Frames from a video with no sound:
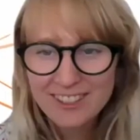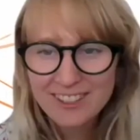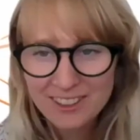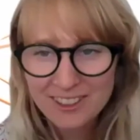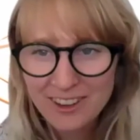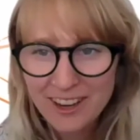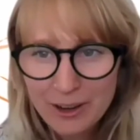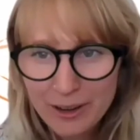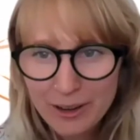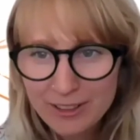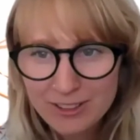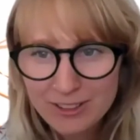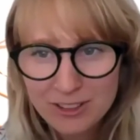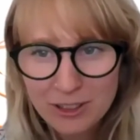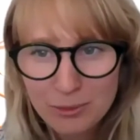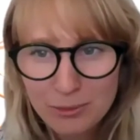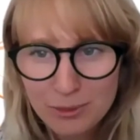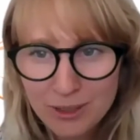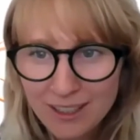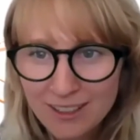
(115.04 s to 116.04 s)
a great
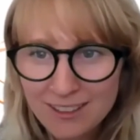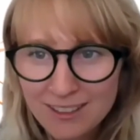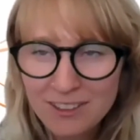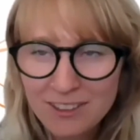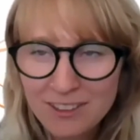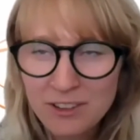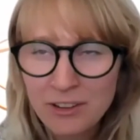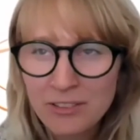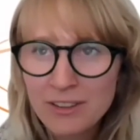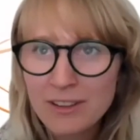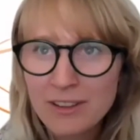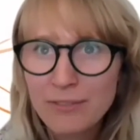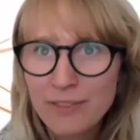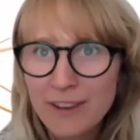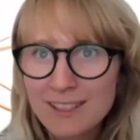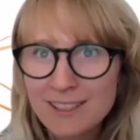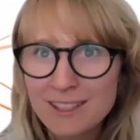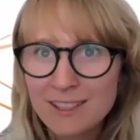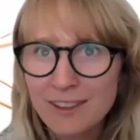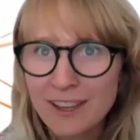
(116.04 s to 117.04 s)
question, because on the
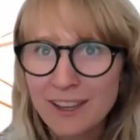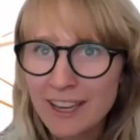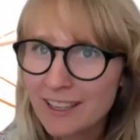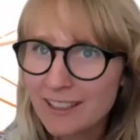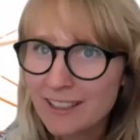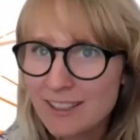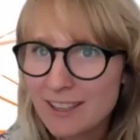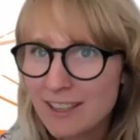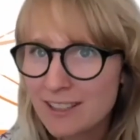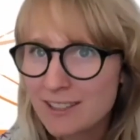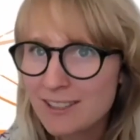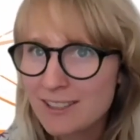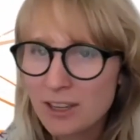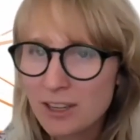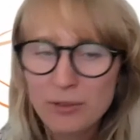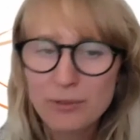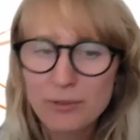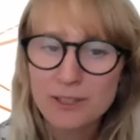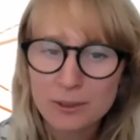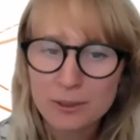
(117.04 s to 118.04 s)
face of it, it's an
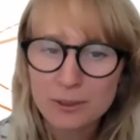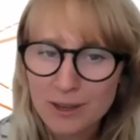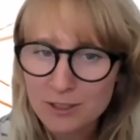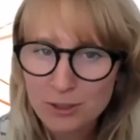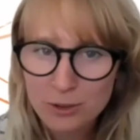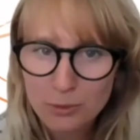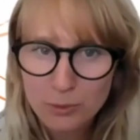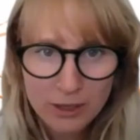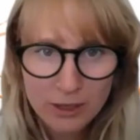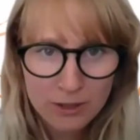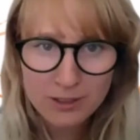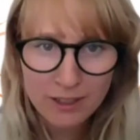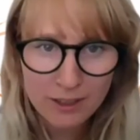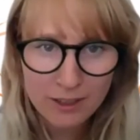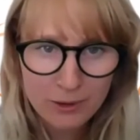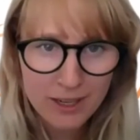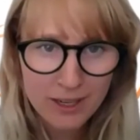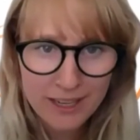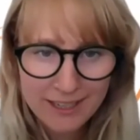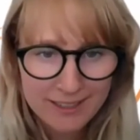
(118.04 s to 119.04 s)
obvious question. We all know
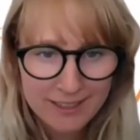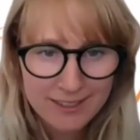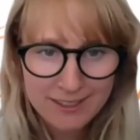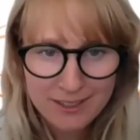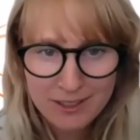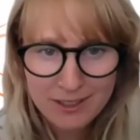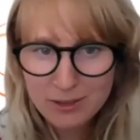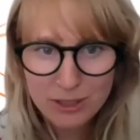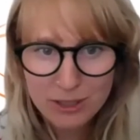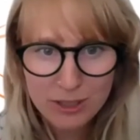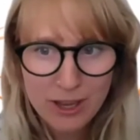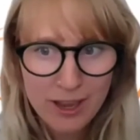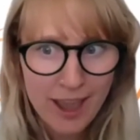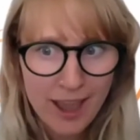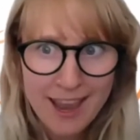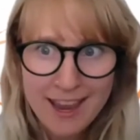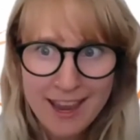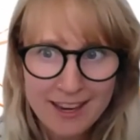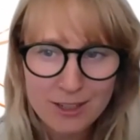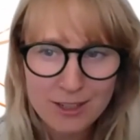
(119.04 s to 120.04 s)
what it is to
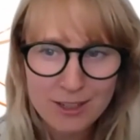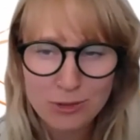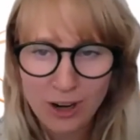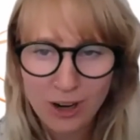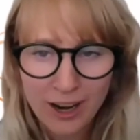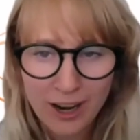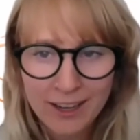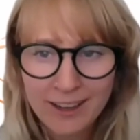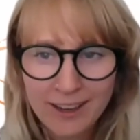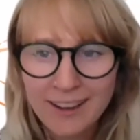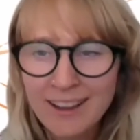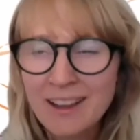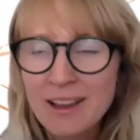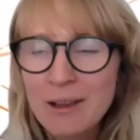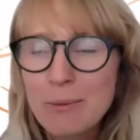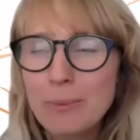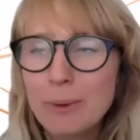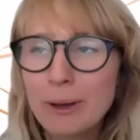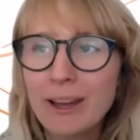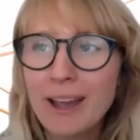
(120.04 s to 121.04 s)
age, right?
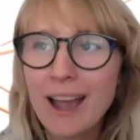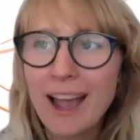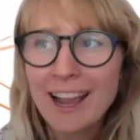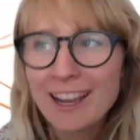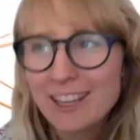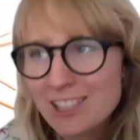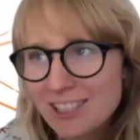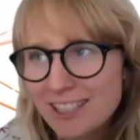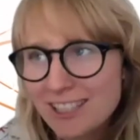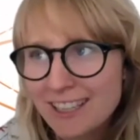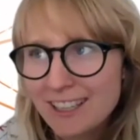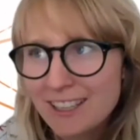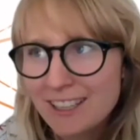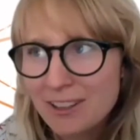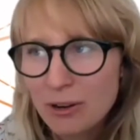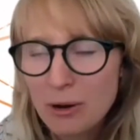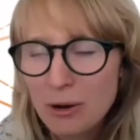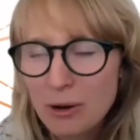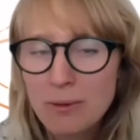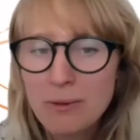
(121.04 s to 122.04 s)
But actually,
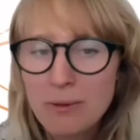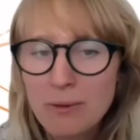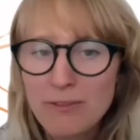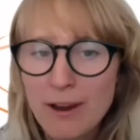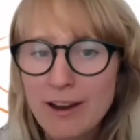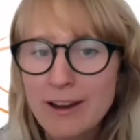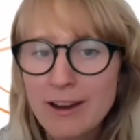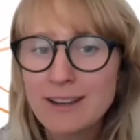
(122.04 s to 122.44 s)
there are very